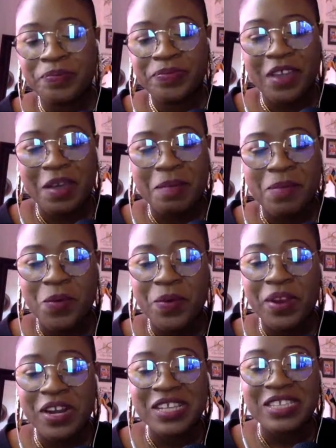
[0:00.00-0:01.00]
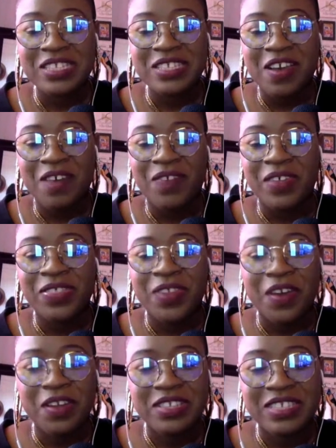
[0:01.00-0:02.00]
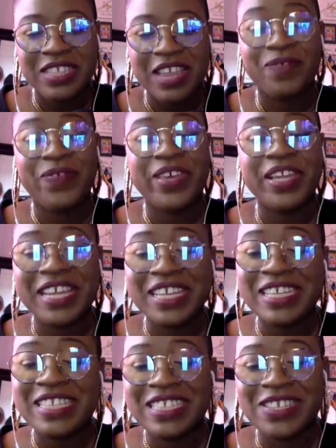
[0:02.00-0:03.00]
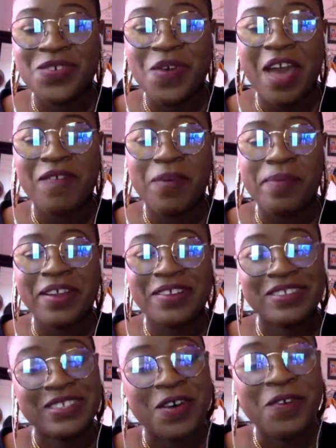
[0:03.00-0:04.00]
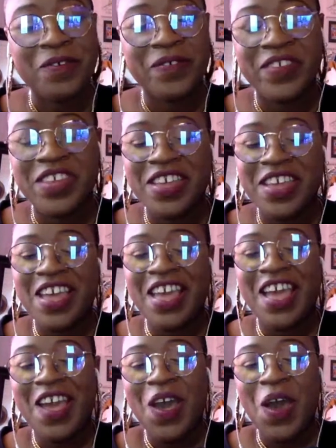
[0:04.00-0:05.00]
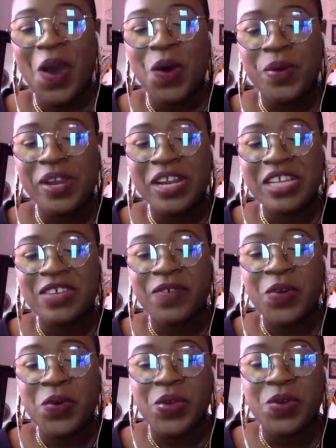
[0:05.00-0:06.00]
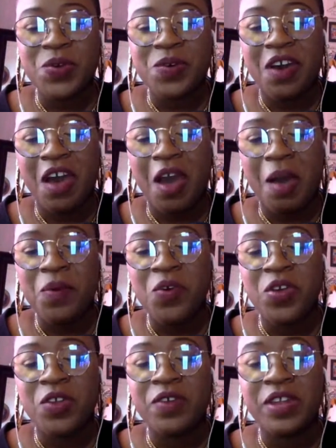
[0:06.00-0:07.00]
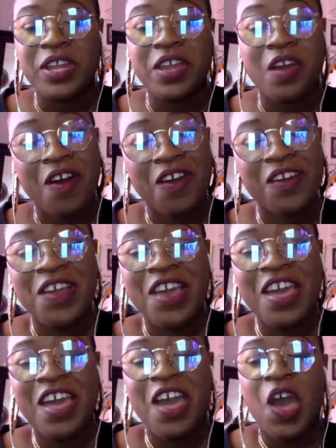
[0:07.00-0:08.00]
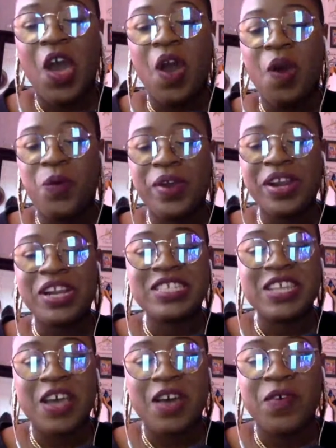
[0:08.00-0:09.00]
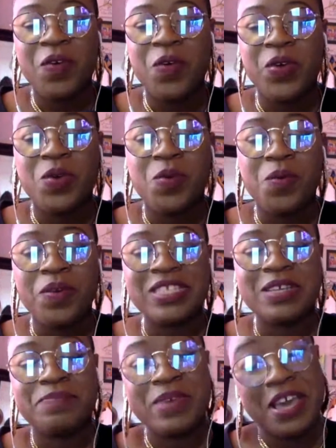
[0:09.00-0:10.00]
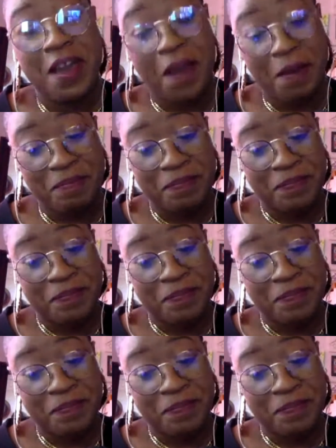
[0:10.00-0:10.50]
Awareness of the thoughts and feelings you have about yourself. Awareness of who you really are. Awareness of who you want to become.